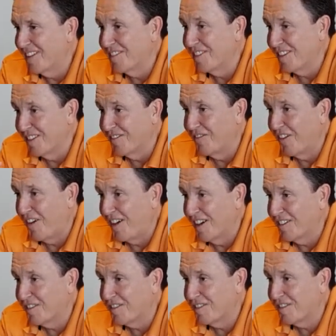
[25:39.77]
Is the
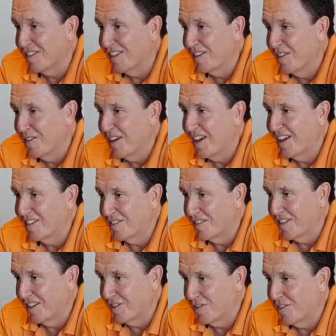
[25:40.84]
advice,
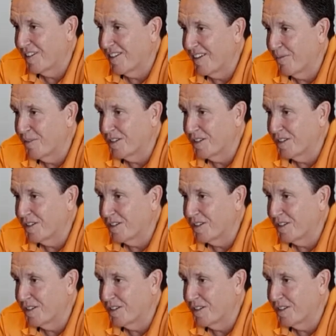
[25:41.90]
etc.,